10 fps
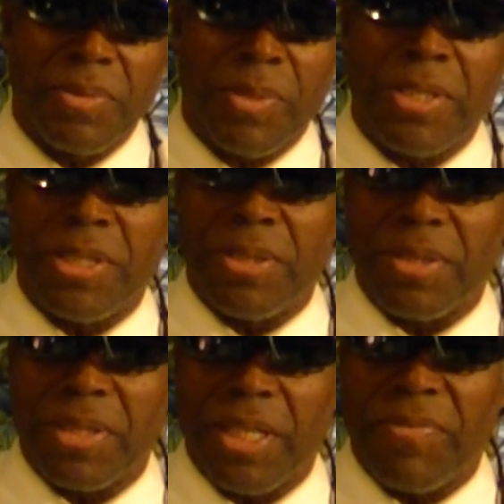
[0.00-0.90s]
What
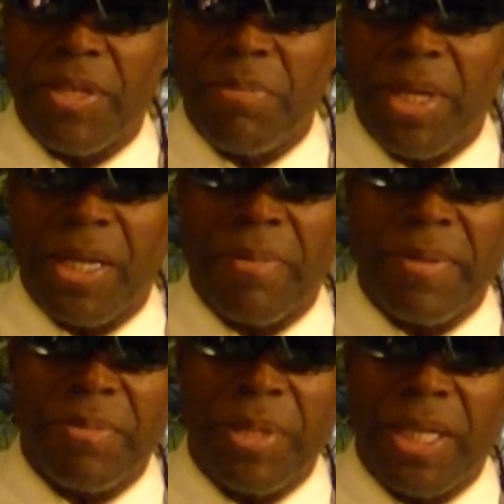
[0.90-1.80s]
Jesus said, if any man come
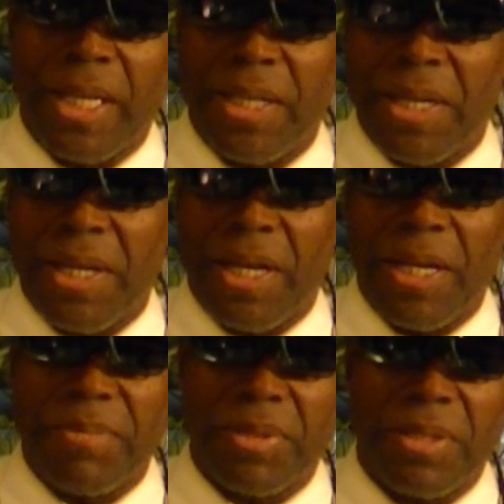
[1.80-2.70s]
after me, you got to deny
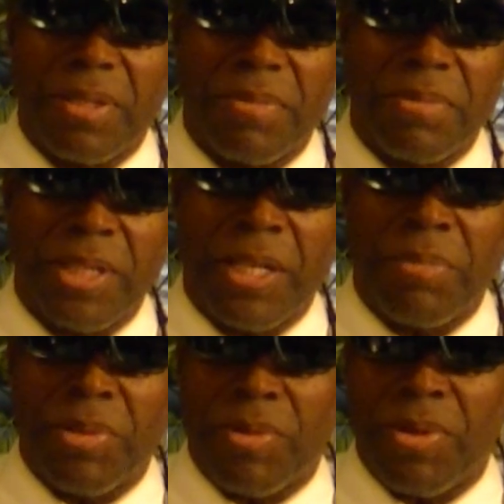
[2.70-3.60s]
himself, take up
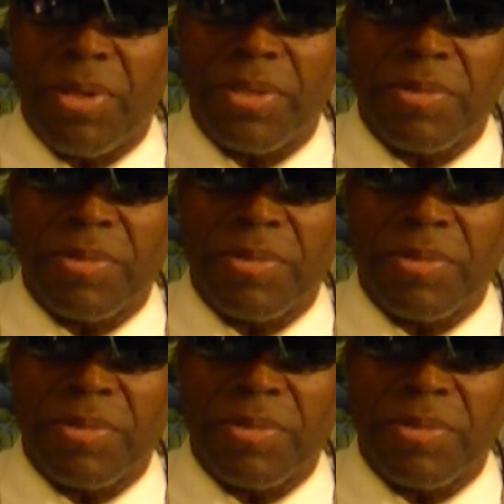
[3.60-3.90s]
a cross.